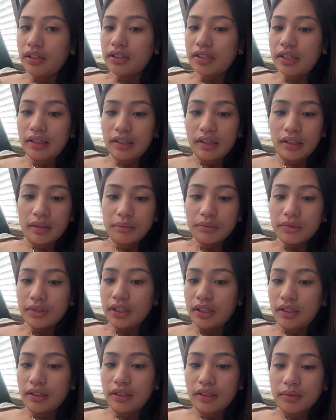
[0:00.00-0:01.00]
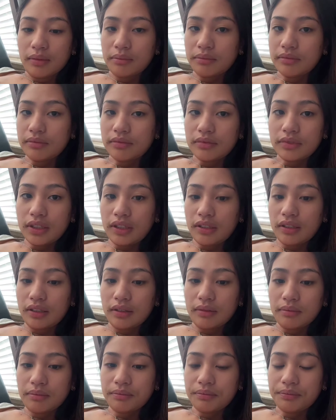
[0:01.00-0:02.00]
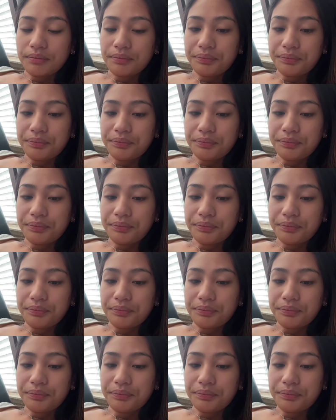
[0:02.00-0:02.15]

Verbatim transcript: Tell him. Tell him. Tell him.